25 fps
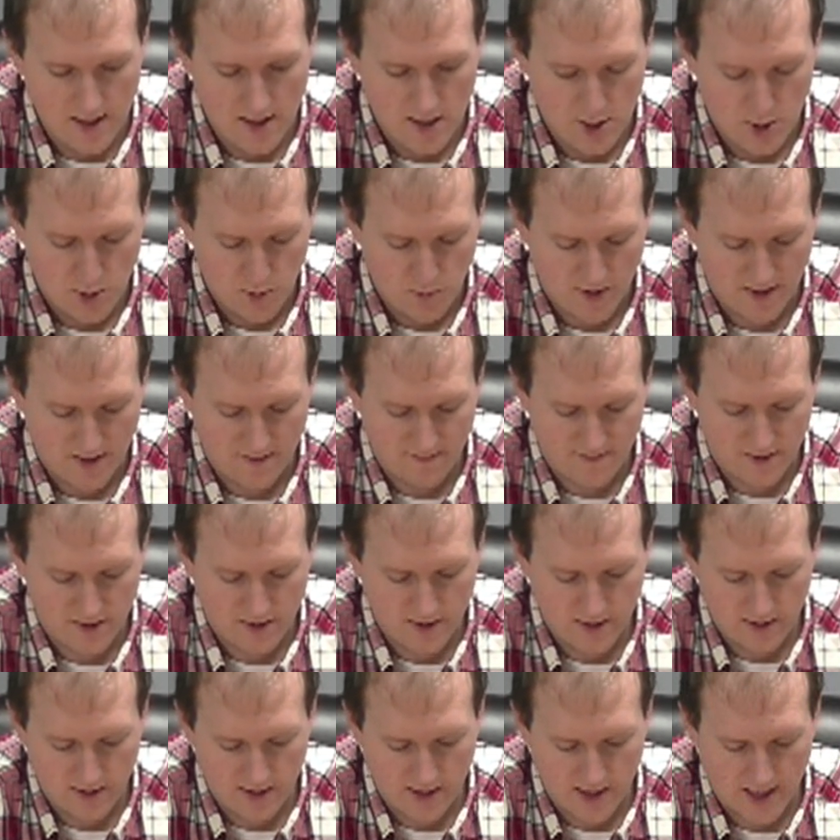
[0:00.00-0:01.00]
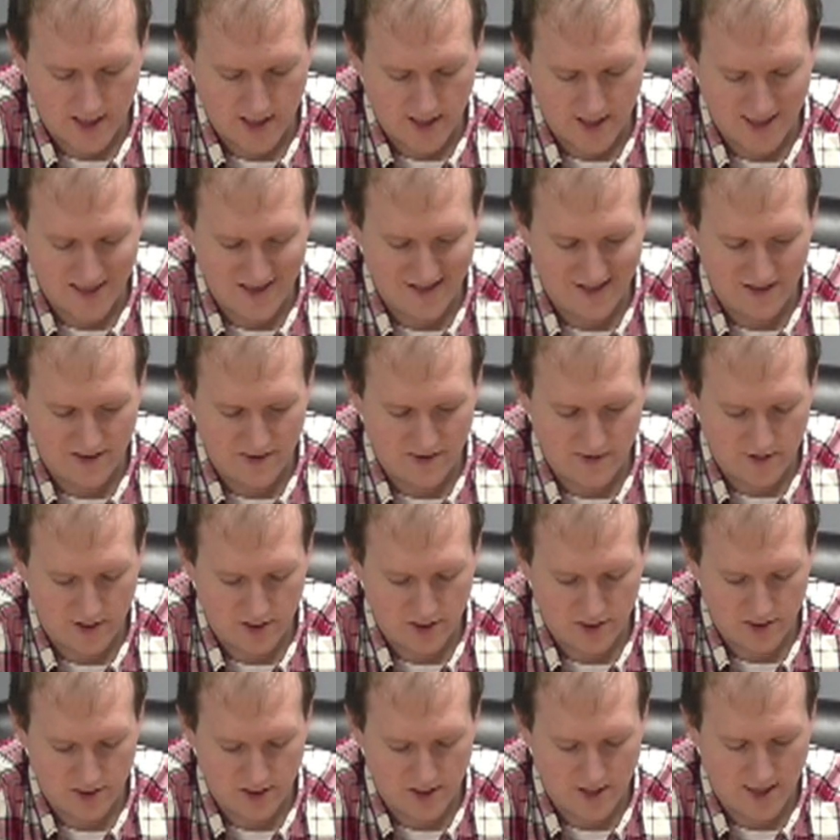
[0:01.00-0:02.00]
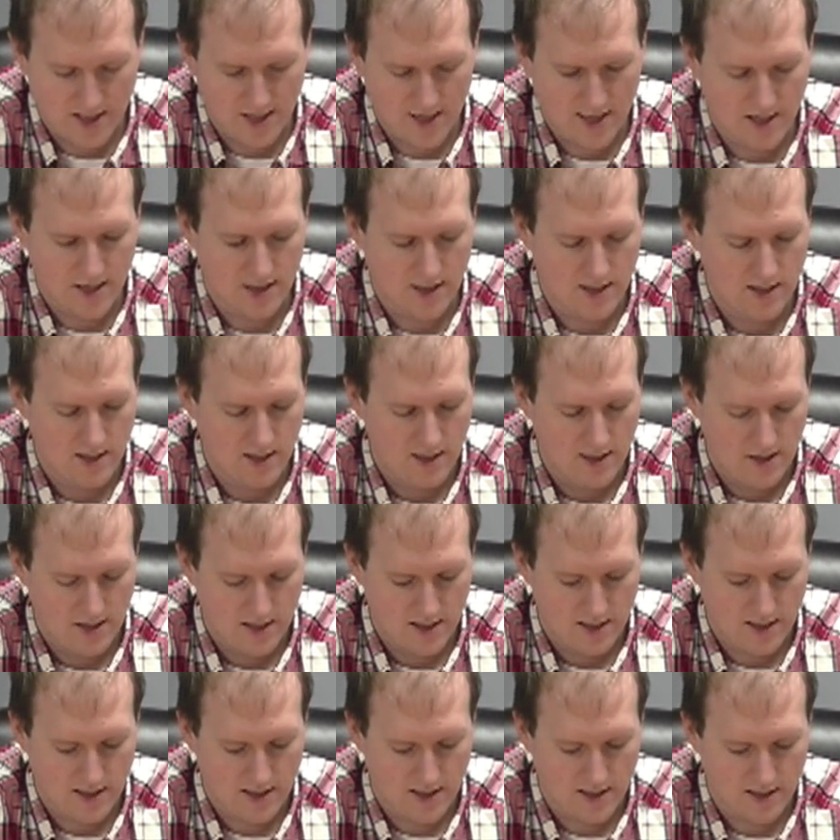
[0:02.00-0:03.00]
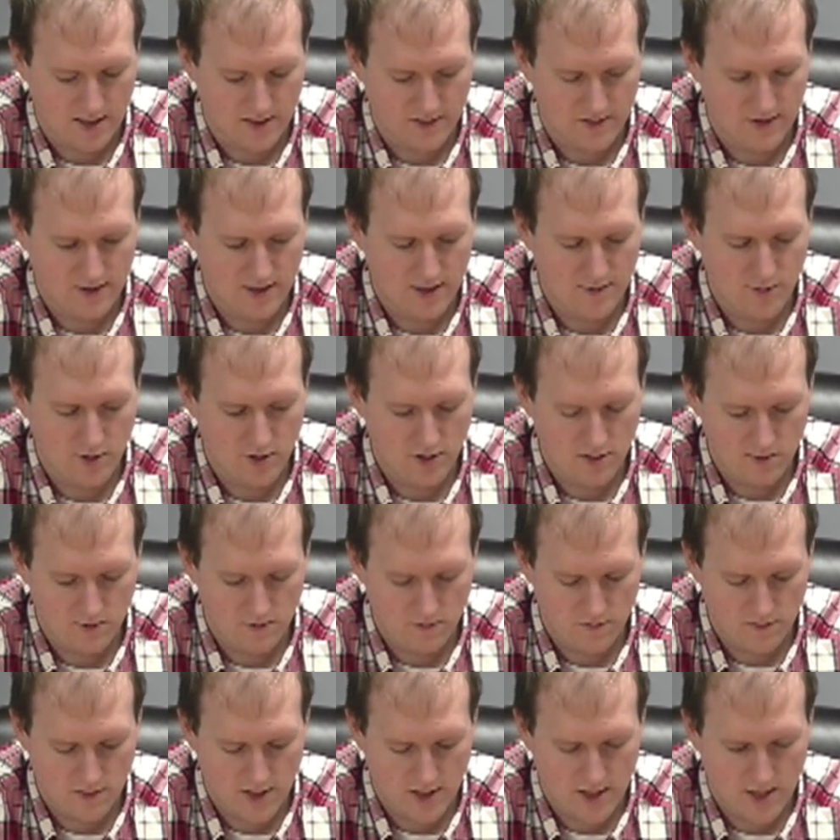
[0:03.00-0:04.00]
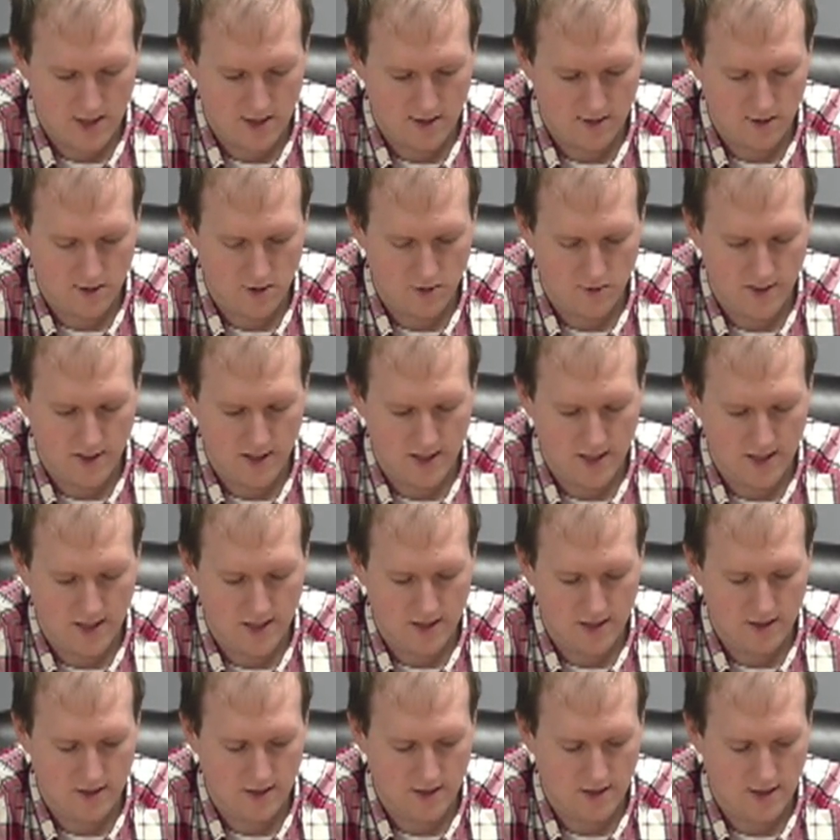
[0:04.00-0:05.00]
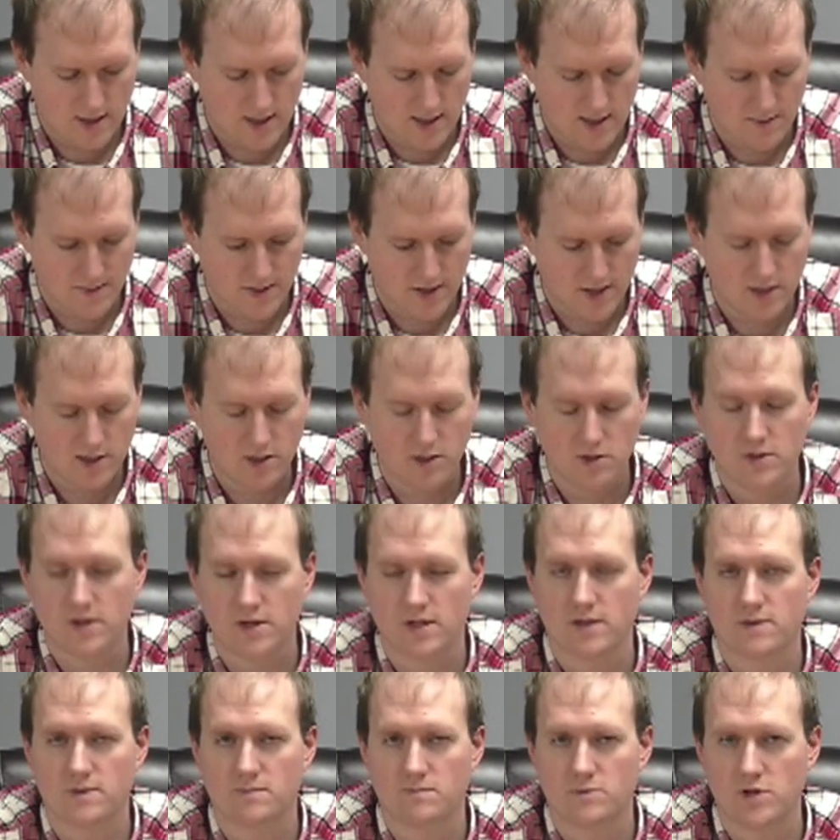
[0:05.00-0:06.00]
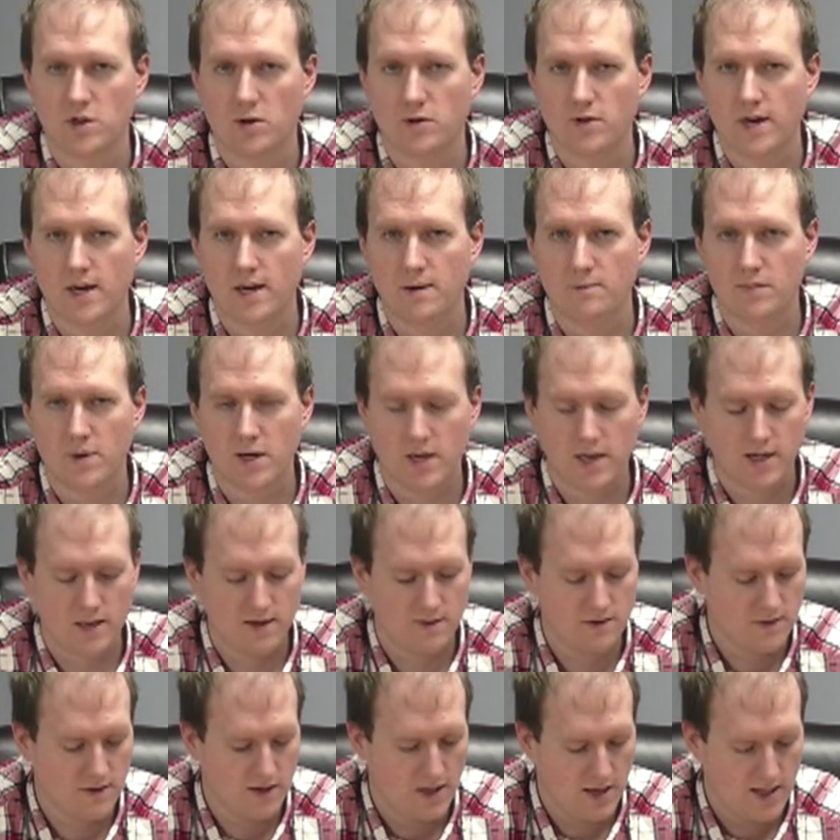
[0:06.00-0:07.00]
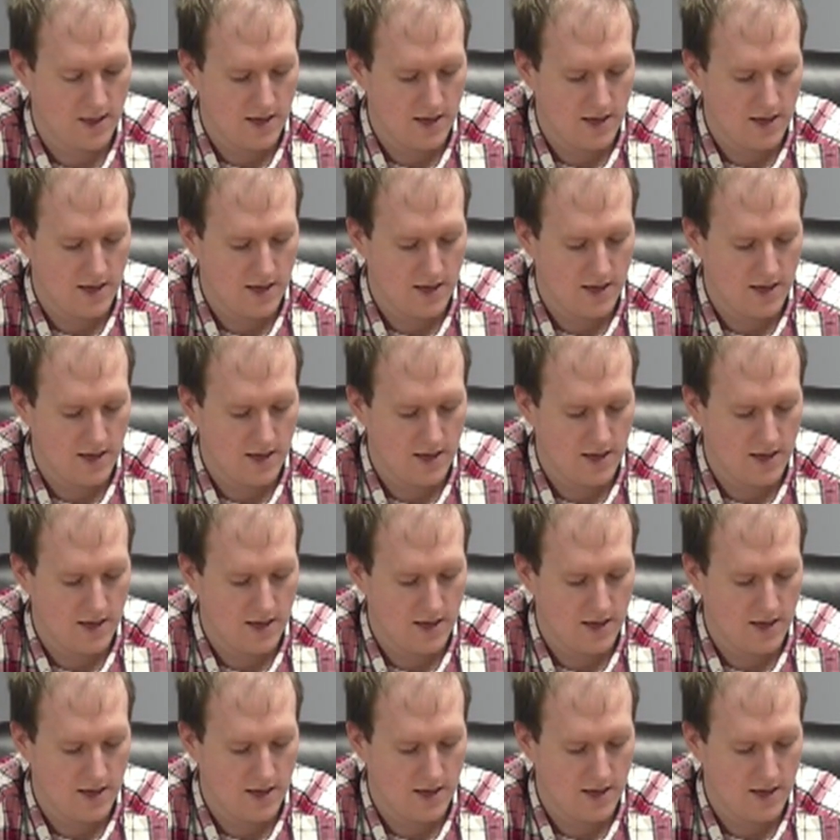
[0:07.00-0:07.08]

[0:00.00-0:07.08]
We had a very lengthy discussion on gazebo going in, again using some donated monies,